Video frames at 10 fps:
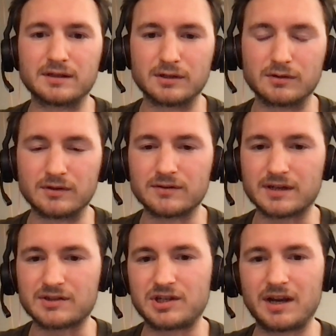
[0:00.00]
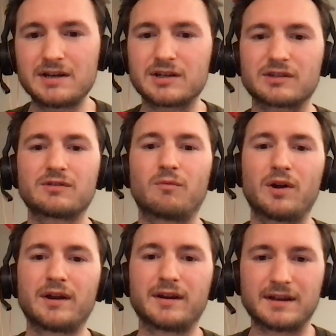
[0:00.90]
You use exchanges,
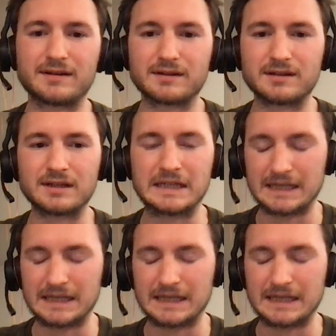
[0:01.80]
one identity.